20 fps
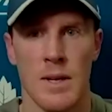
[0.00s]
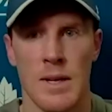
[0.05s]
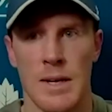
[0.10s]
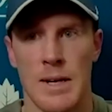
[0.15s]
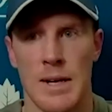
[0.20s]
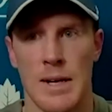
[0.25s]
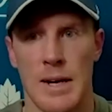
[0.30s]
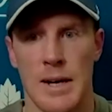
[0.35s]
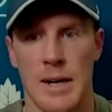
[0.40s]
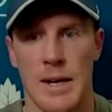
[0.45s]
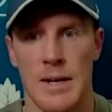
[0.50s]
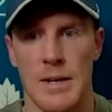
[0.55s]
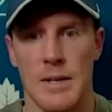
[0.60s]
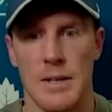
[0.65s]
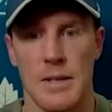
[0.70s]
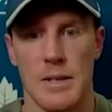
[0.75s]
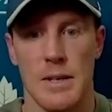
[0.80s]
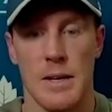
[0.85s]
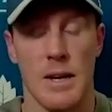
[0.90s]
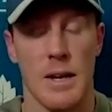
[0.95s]

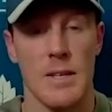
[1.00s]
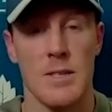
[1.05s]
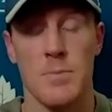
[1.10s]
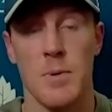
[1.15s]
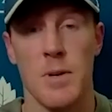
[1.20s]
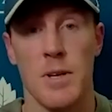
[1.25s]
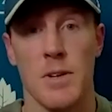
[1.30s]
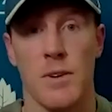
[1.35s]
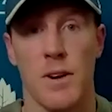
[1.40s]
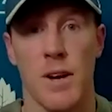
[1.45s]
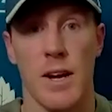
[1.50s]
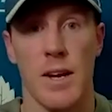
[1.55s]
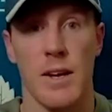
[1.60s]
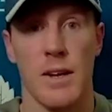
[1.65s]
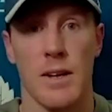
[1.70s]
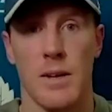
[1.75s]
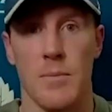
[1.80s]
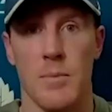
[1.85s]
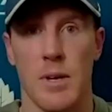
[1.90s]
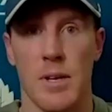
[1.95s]
It's been great.
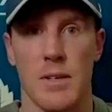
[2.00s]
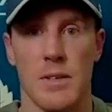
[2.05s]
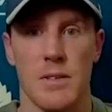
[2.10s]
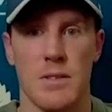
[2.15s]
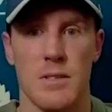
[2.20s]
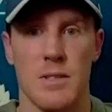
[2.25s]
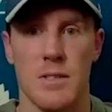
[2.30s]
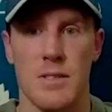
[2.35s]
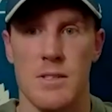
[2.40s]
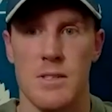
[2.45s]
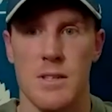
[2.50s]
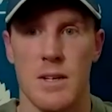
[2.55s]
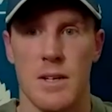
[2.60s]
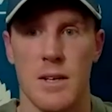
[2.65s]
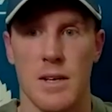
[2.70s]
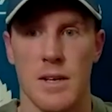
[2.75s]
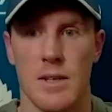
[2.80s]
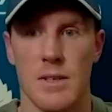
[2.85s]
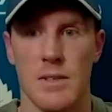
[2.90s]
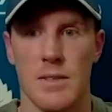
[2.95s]
I mean, since
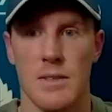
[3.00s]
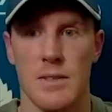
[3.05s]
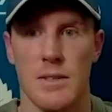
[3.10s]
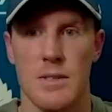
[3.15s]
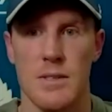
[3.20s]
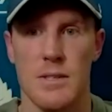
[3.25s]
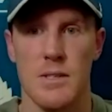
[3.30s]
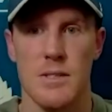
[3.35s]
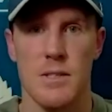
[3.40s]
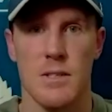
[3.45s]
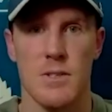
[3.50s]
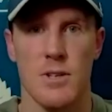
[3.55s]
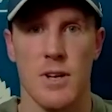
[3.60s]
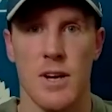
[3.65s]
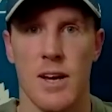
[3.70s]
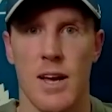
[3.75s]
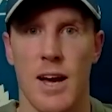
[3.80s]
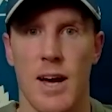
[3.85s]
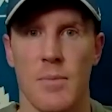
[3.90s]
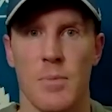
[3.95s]
the
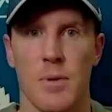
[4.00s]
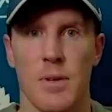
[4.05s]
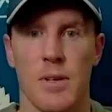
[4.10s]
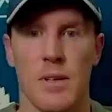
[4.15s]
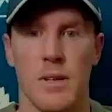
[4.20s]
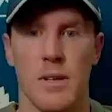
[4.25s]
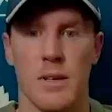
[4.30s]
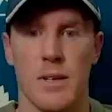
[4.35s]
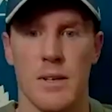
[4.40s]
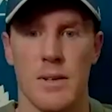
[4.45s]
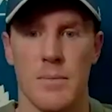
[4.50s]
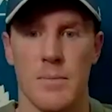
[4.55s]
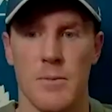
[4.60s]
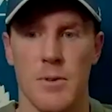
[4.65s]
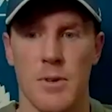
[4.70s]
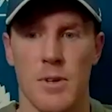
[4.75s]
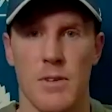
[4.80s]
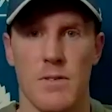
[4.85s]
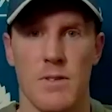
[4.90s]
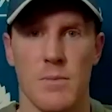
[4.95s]
trade happened, the
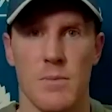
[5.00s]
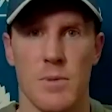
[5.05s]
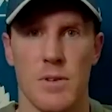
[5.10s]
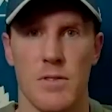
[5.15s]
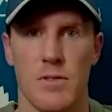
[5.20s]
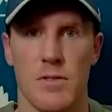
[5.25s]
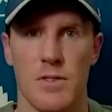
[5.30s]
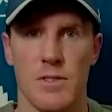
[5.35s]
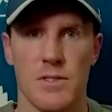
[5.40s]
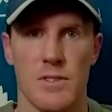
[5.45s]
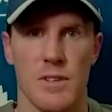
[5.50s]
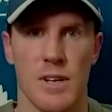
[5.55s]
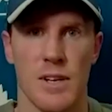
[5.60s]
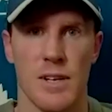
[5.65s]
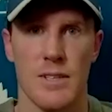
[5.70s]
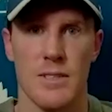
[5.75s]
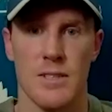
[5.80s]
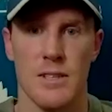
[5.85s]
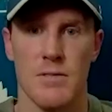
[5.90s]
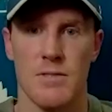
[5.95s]
Leafs have been first
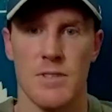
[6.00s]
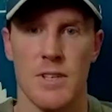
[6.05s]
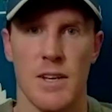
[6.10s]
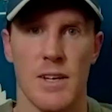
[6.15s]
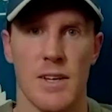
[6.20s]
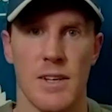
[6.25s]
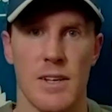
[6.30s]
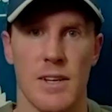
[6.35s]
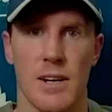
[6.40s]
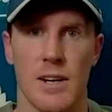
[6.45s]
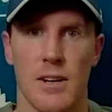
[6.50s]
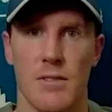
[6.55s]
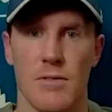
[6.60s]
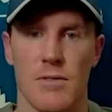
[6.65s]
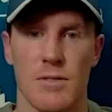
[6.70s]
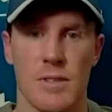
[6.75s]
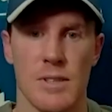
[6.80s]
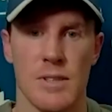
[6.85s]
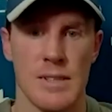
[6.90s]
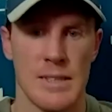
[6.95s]
class. They've taken care of
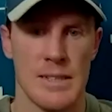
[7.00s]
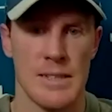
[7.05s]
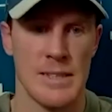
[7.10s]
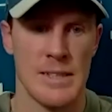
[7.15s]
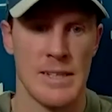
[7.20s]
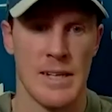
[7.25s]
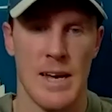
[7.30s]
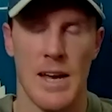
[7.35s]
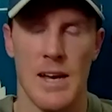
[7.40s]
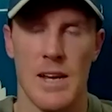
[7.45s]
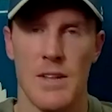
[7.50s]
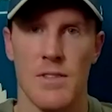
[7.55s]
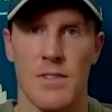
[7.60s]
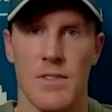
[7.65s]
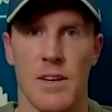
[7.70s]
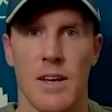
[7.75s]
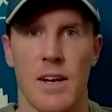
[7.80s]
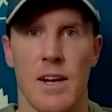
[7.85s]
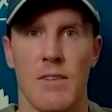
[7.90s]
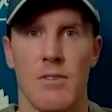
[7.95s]

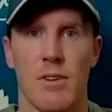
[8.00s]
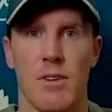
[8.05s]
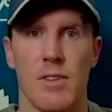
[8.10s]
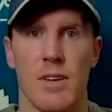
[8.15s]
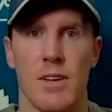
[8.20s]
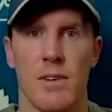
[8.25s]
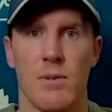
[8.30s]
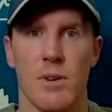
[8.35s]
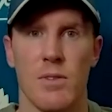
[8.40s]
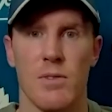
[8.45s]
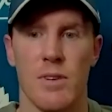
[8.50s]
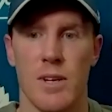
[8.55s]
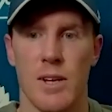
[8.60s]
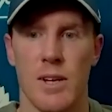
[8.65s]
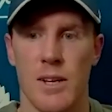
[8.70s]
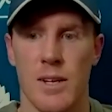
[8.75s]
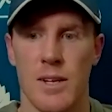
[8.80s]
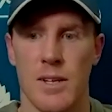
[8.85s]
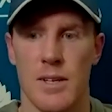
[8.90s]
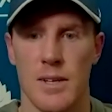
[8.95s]
anything and everything we've
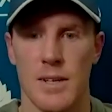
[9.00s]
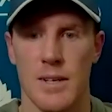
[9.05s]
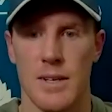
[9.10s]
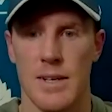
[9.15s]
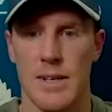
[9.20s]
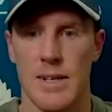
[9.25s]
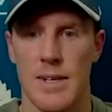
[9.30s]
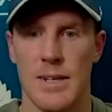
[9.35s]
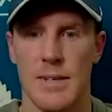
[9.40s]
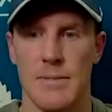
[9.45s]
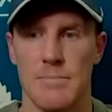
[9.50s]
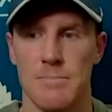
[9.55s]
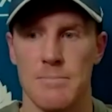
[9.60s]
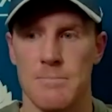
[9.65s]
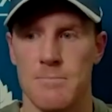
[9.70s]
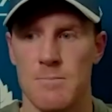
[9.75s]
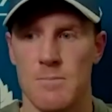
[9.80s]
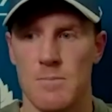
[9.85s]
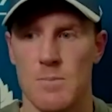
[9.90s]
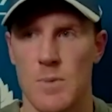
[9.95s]
needed, and
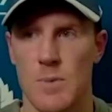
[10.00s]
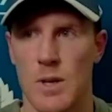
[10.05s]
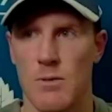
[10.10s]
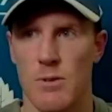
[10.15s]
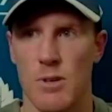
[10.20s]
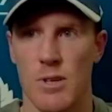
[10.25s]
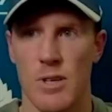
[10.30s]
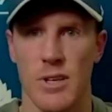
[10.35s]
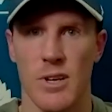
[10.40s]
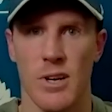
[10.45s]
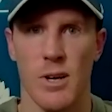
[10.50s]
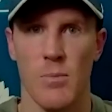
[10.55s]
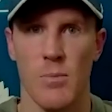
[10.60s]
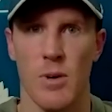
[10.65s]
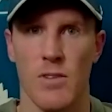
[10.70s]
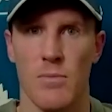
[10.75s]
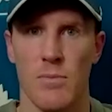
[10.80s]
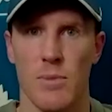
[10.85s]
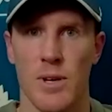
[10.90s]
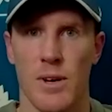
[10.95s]
really gone
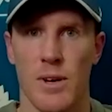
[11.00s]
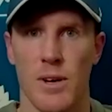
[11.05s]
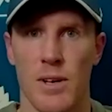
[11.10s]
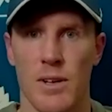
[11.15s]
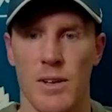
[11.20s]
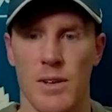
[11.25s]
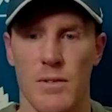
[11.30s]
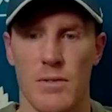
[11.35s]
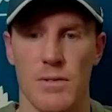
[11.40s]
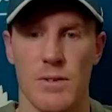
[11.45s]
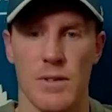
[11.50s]
above and beyond of